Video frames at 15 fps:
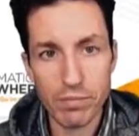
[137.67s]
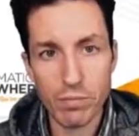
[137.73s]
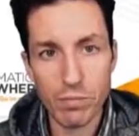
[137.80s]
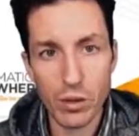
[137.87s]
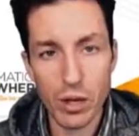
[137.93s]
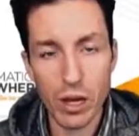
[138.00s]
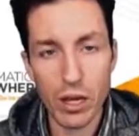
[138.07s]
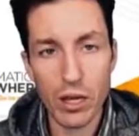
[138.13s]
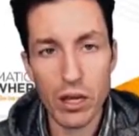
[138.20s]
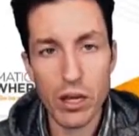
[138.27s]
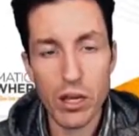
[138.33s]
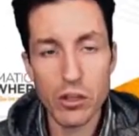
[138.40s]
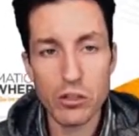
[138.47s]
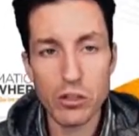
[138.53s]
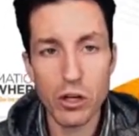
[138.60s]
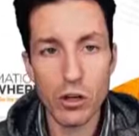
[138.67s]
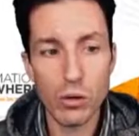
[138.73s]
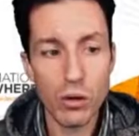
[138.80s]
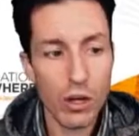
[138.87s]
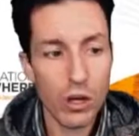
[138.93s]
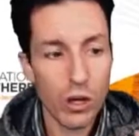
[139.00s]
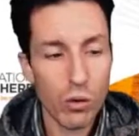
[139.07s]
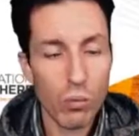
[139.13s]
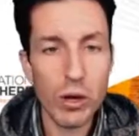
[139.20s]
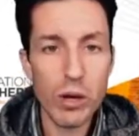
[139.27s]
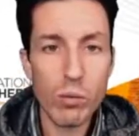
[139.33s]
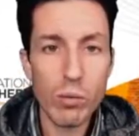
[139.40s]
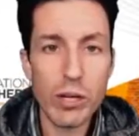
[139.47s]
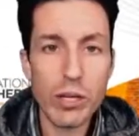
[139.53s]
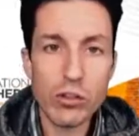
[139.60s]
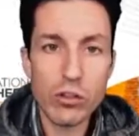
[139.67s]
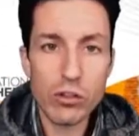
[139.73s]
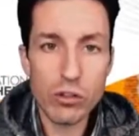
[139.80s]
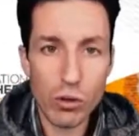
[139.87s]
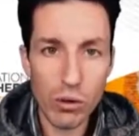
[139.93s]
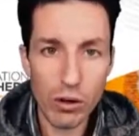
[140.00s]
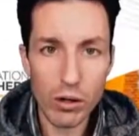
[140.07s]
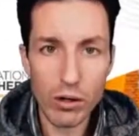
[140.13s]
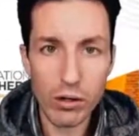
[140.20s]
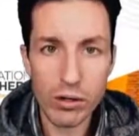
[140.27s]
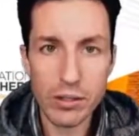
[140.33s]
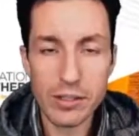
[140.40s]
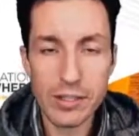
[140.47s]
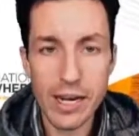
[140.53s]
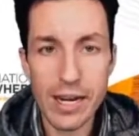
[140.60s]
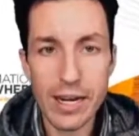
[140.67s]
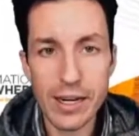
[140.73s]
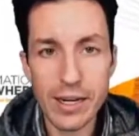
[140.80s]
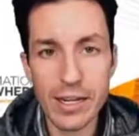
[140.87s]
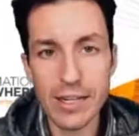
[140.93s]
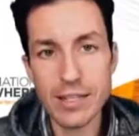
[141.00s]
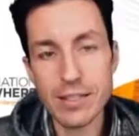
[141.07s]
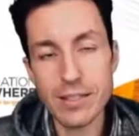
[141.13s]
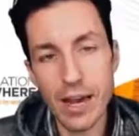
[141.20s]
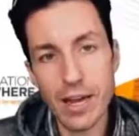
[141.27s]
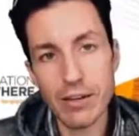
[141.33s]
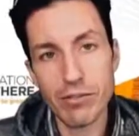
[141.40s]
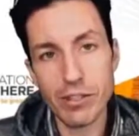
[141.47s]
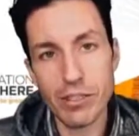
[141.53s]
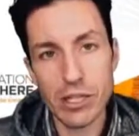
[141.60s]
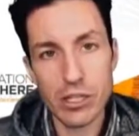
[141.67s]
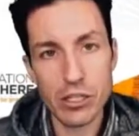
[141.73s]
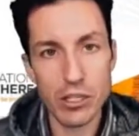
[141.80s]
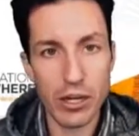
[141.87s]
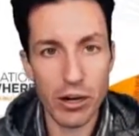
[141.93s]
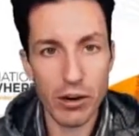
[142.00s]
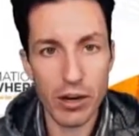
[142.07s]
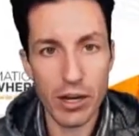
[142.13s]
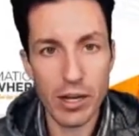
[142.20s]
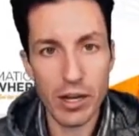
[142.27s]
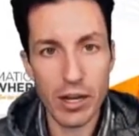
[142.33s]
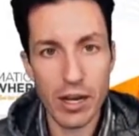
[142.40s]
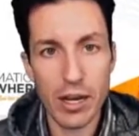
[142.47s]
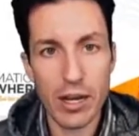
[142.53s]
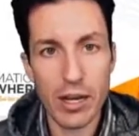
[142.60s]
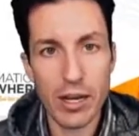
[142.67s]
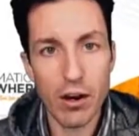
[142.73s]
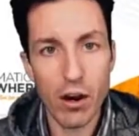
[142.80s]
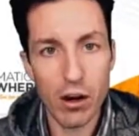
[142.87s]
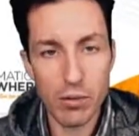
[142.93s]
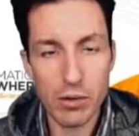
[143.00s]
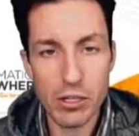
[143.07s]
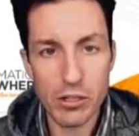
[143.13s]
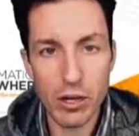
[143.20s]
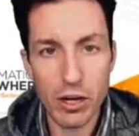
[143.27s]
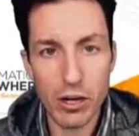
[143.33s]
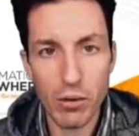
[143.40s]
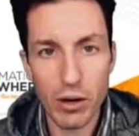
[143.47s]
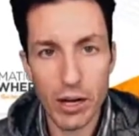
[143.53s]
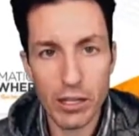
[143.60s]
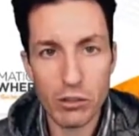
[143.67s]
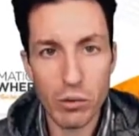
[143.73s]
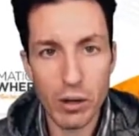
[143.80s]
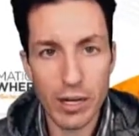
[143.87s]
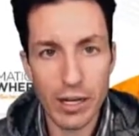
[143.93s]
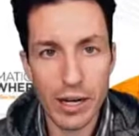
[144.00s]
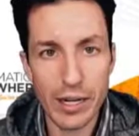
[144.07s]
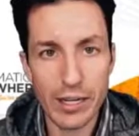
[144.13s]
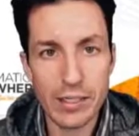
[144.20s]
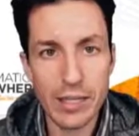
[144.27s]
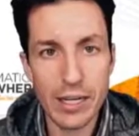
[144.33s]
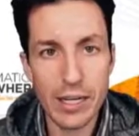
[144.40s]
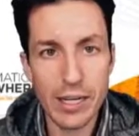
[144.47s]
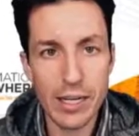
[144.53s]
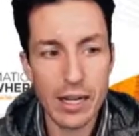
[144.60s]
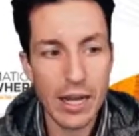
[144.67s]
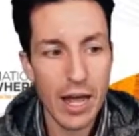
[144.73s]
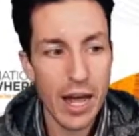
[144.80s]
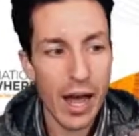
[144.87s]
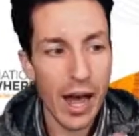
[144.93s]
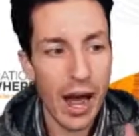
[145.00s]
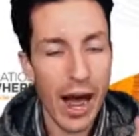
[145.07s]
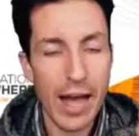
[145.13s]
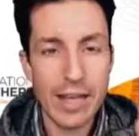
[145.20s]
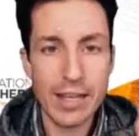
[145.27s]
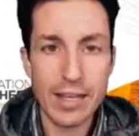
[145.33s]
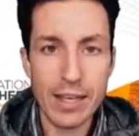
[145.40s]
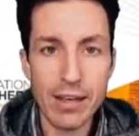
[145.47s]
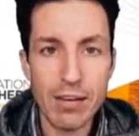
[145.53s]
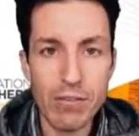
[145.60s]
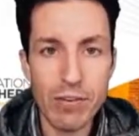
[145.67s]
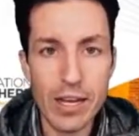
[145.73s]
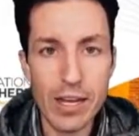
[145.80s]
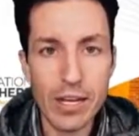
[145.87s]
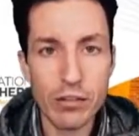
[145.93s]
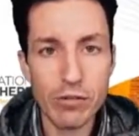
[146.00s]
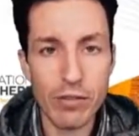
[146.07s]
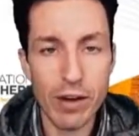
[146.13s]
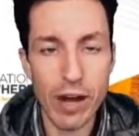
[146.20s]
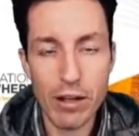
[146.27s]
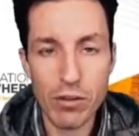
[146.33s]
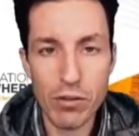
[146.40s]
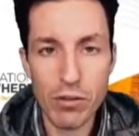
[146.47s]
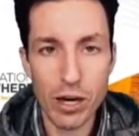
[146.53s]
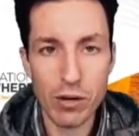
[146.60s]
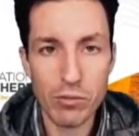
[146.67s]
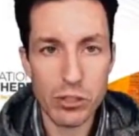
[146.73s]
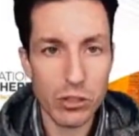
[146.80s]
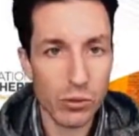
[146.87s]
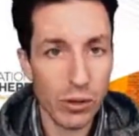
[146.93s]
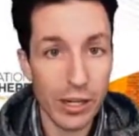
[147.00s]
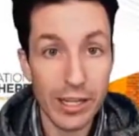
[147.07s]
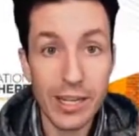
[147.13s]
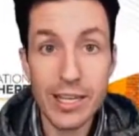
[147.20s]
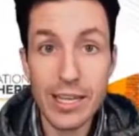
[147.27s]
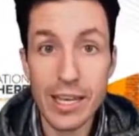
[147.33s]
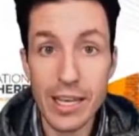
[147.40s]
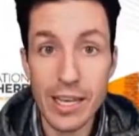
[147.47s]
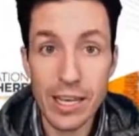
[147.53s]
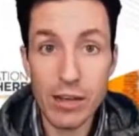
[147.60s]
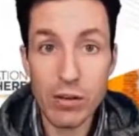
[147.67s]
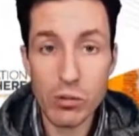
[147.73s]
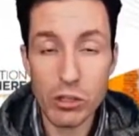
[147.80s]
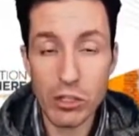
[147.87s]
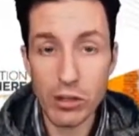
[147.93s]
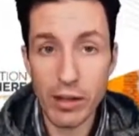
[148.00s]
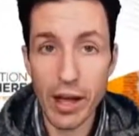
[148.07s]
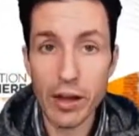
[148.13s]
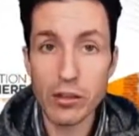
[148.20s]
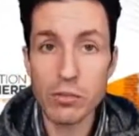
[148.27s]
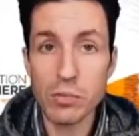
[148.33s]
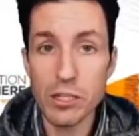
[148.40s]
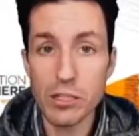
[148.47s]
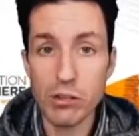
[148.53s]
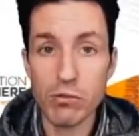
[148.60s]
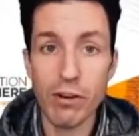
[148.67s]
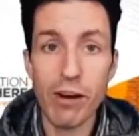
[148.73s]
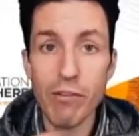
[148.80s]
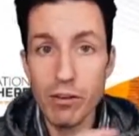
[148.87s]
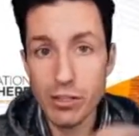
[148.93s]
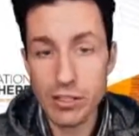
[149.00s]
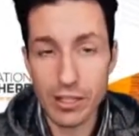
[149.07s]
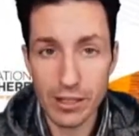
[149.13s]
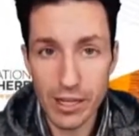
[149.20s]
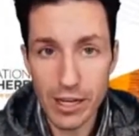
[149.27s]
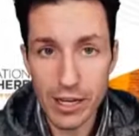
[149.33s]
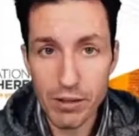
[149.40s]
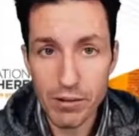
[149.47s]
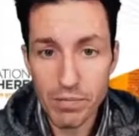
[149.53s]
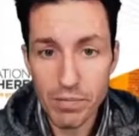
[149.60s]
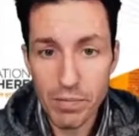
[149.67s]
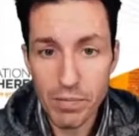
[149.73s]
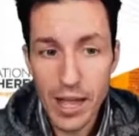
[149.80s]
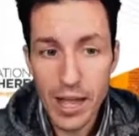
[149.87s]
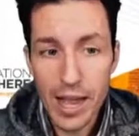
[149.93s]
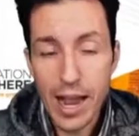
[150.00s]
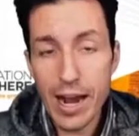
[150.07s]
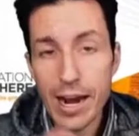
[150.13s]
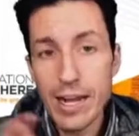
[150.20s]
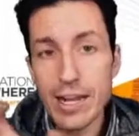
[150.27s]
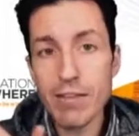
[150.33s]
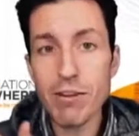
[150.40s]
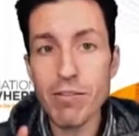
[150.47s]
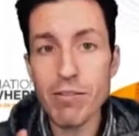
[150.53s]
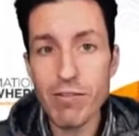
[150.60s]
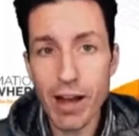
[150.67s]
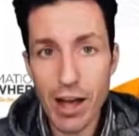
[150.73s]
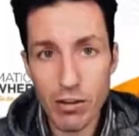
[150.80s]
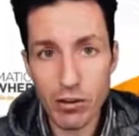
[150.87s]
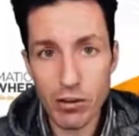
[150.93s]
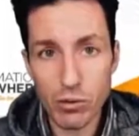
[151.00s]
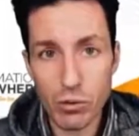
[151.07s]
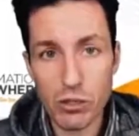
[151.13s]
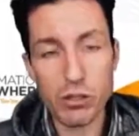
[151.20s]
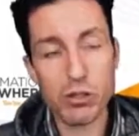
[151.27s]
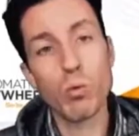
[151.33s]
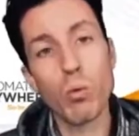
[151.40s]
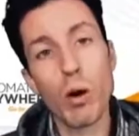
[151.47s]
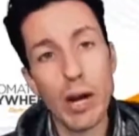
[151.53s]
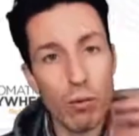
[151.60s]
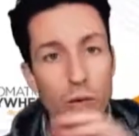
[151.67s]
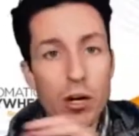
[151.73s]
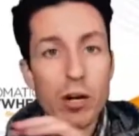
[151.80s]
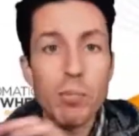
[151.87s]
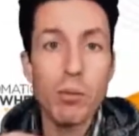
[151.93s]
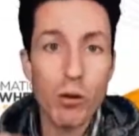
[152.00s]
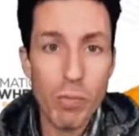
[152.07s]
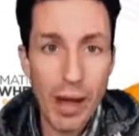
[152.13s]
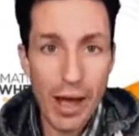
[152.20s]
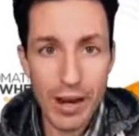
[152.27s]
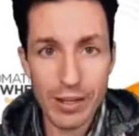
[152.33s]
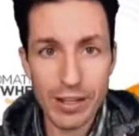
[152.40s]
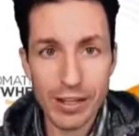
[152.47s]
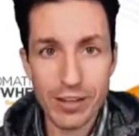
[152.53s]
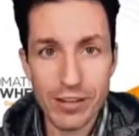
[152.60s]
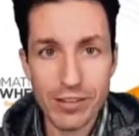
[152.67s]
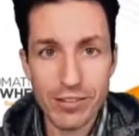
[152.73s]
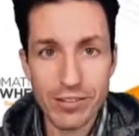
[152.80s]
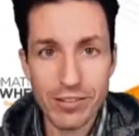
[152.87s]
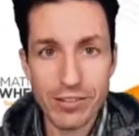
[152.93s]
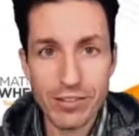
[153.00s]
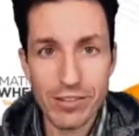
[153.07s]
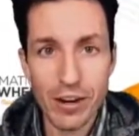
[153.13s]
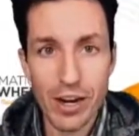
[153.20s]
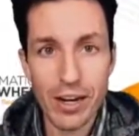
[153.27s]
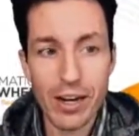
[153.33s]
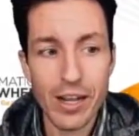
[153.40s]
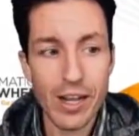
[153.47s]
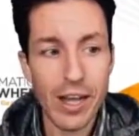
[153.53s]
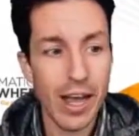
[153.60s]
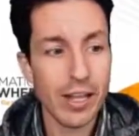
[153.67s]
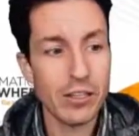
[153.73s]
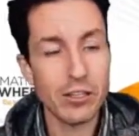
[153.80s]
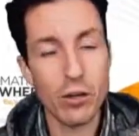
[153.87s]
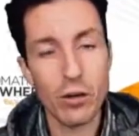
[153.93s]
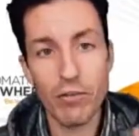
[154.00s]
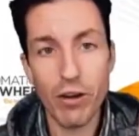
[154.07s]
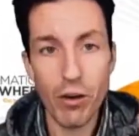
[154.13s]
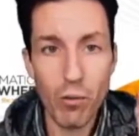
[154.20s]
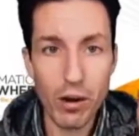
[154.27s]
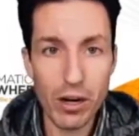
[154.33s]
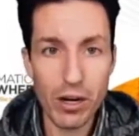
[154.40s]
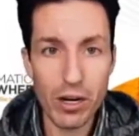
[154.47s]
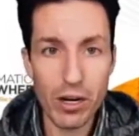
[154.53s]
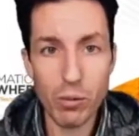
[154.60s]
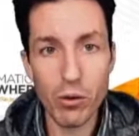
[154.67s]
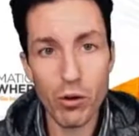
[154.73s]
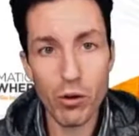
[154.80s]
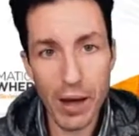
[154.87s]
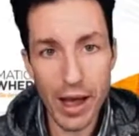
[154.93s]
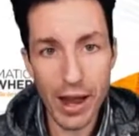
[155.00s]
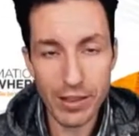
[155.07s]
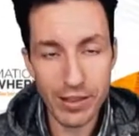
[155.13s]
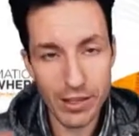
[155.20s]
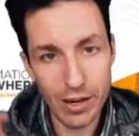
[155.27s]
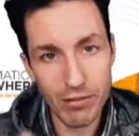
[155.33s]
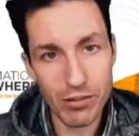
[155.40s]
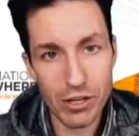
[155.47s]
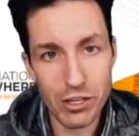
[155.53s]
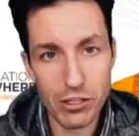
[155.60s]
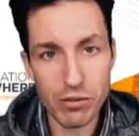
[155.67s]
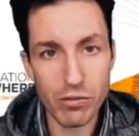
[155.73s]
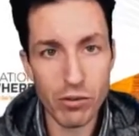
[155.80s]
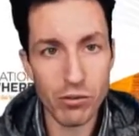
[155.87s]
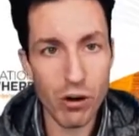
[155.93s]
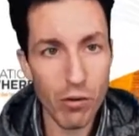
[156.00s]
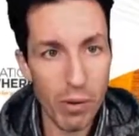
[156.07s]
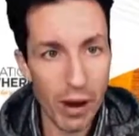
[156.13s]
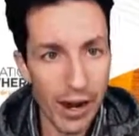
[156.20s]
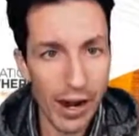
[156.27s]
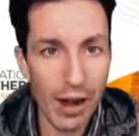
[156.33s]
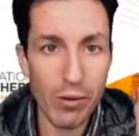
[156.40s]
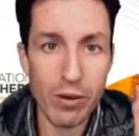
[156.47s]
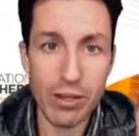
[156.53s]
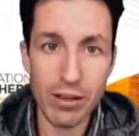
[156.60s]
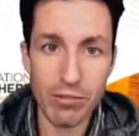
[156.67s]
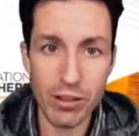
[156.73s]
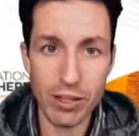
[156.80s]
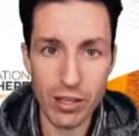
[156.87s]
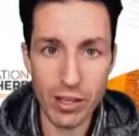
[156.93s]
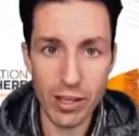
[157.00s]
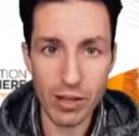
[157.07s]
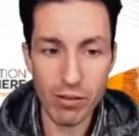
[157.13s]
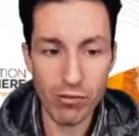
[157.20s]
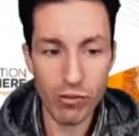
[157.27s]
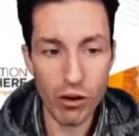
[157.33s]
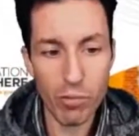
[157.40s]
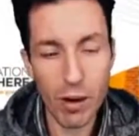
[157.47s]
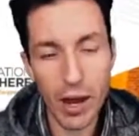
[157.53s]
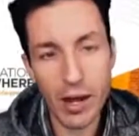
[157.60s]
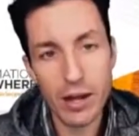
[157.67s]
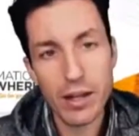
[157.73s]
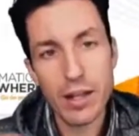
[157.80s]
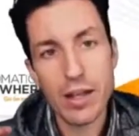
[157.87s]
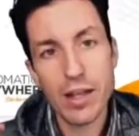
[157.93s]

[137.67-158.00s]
Okay, so when we store data inside of a dictionary in Automation Anywhere A2019, I give each value that I'm storing a key, which allows me to reference it later, and I give it a value, which is what I want to pull back later, right? And so if I wanted to pull back the definition for robot, I would give the key of robot.